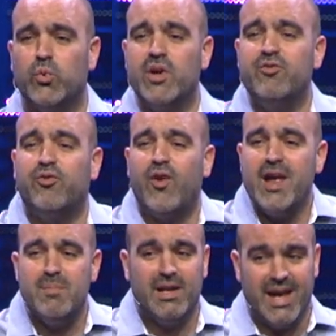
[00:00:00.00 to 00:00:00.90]

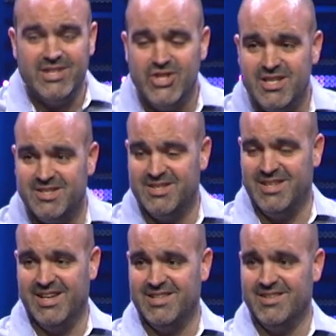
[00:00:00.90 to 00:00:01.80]
reframe it like Jesus
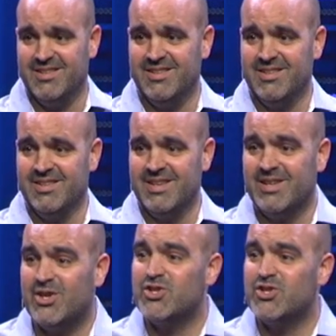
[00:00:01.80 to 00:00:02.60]
did, to